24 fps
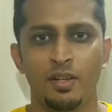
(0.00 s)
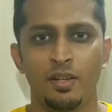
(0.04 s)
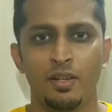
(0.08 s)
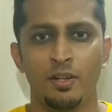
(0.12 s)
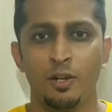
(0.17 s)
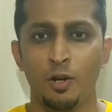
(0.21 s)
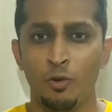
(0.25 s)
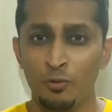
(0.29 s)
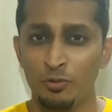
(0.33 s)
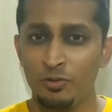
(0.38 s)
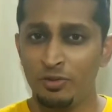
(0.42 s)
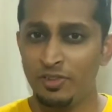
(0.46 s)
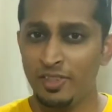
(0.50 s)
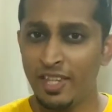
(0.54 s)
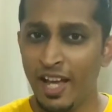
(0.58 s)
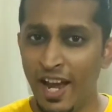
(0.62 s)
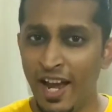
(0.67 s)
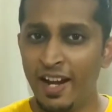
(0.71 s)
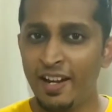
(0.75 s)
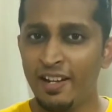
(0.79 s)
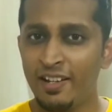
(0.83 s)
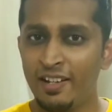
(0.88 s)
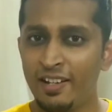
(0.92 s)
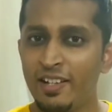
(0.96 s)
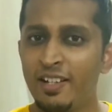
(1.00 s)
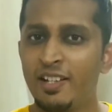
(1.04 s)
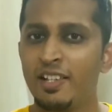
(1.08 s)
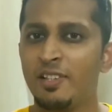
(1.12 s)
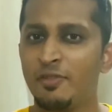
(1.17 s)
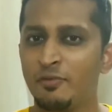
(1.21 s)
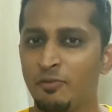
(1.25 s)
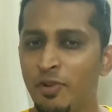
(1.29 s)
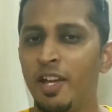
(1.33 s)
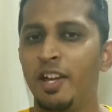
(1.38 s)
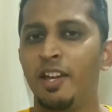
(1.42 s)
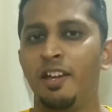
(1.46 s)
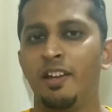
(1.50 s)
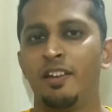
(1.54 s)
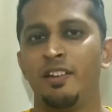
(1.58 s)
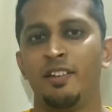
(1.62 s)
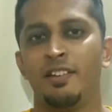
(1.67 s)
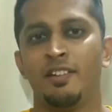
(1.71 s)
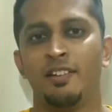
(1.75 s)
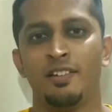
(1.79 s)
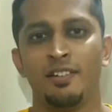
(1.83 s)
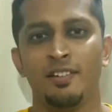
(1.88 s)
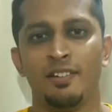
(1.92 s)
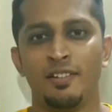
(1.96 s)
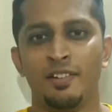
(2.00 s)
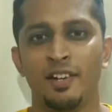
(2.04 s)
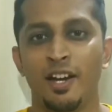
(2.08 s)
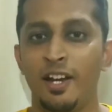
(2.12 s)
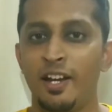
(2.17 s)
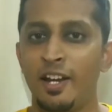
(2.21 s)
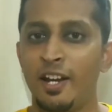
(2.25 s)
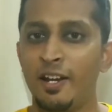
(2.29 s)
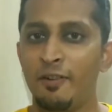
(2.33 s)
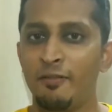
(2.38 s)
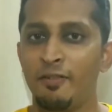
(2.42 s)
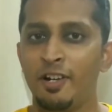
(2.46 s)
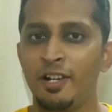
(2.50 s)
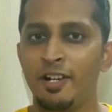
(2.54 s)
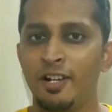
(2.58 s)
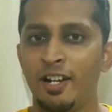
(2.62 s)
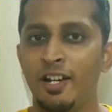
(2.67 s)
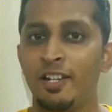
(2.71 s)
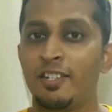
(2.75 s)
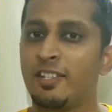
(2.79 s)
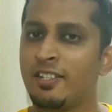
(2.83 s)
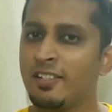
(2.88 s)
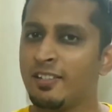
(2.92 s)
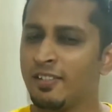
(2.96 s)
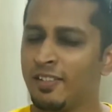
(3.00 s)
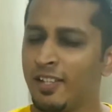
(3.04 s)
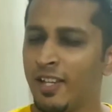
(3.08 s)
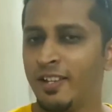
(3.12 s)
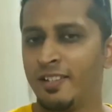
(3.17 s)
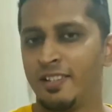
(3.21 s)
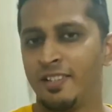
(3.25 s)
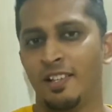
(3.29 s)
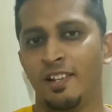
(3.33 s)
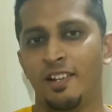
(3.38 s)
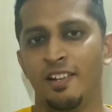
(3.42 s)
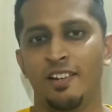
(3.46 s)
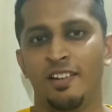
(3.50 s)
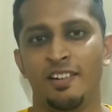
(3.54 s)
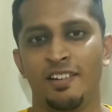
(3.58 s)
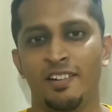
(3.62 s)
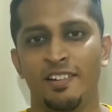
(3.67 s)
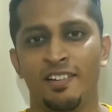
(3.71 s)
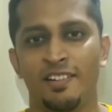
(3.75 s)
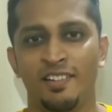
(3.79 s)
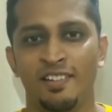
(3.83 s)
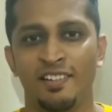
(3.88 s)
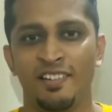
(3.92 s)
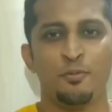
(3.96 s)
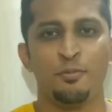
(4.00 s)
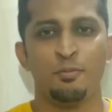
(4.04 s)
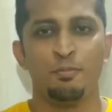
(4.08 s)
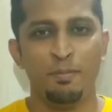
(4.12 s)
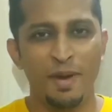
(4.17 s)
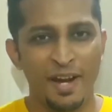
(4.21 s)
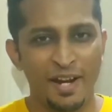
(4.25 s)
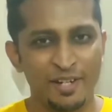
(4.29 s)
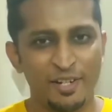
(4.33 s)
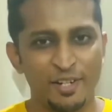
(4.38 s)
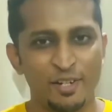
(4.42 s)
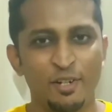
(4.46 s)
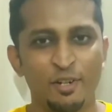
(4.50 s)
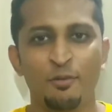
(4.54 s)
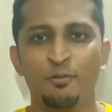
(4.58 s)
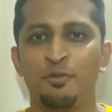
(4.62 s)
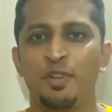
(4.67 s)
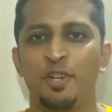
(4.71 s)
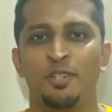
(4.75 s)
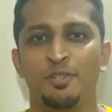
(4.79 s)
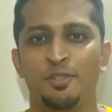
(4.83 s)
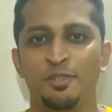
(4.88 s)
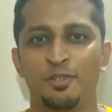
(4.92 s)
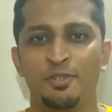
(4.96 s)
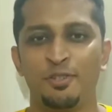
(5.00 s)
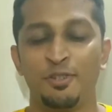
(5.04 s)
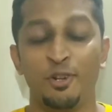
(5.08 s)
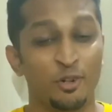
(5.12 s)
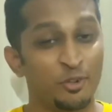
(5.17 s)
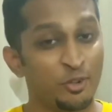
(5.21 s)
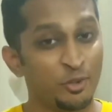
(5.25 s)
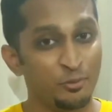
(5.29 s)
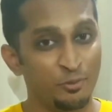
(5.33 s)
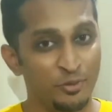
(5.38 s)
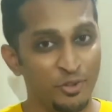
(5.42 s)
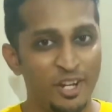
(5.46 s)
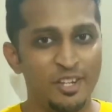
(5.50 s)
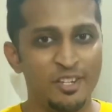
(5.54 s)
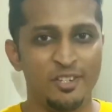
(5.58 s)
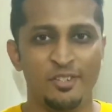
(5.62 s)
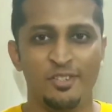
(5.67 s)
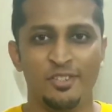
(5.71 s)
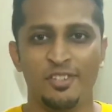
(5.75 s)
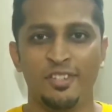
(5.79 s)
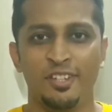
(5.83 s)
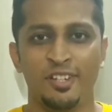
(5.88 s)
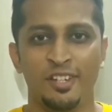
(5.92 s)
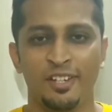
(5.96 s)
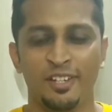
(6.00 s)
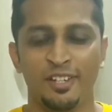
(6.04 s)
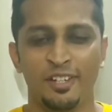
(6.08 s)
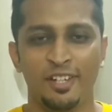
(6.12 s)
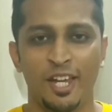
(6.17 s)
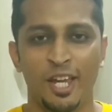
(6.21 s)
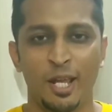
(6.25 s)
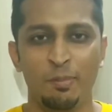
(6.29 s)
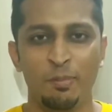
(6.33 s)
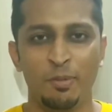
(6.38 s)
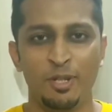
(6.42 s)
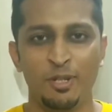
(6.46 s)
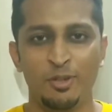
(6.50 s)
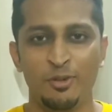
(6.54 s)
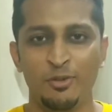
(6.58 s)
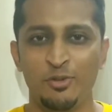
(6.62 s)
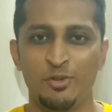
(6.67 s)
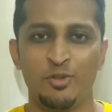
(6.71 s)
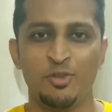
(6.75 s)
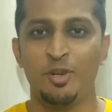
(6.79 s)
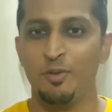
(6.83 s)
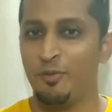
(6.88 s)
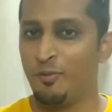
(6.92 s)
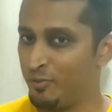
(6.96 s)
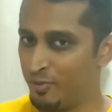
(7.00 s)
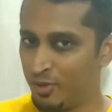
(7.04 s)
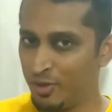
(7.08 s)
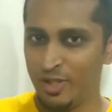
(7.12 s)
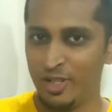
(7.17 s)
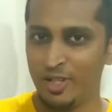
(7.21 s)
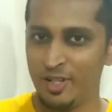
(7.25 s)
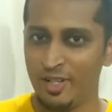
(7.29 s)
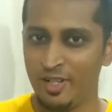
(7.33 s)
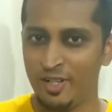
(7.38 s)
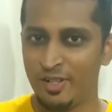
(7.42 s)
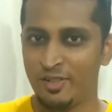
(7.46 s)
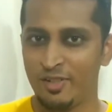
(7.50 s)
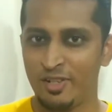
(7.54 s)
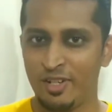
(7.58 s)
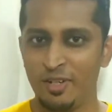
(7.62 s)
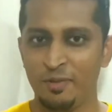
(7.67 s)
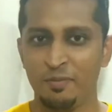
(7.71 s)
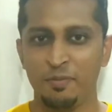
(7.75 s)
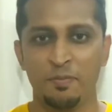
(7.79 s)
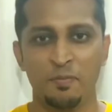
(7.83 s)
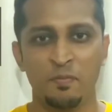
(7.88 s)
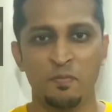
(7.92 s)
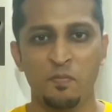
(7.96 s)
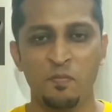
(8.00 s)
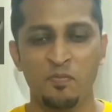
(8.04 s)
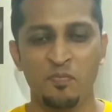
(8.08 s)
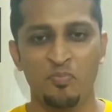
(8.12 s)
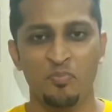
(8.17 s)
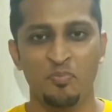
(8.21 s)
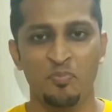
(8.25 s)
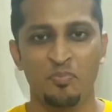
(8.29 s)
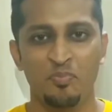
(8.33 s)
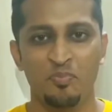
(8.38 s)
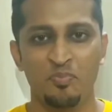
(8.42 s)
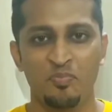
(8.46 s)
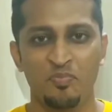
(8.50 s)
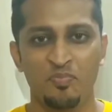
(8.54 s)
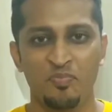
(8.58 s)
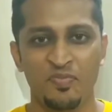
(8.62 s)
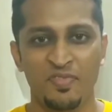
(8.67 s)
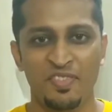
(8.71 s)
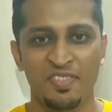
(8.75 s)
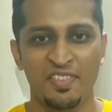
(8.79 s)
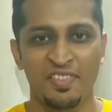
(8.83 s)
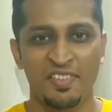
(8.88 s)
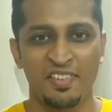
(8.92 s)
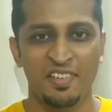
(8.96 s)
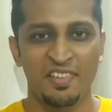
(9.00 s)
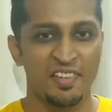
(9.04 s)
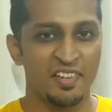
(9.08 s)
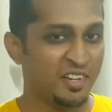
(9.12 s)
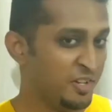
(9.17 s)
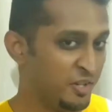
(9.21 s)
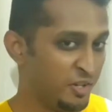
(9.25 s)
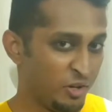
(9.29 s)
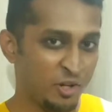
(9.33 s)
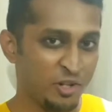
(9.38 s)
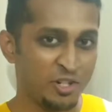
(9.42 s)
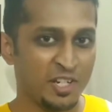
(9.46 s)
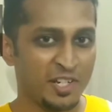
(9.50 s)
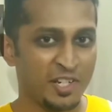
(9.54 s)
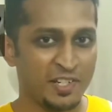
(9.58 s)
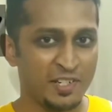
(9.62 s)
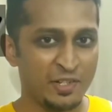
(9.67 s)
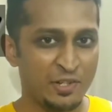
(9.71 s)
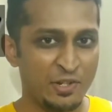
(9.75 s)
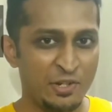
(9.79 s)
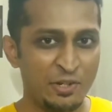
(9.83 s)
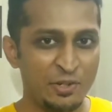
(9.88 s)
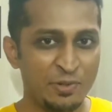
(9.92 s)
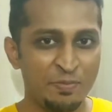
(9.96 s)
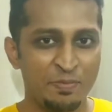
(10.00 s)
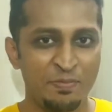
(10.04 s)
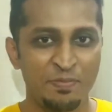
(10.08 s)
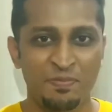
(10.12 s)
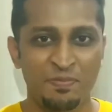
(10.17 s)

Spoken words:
Now that is where an advantage kicks in. Bacteriophages or the phages can be used in food industry, in horticulture,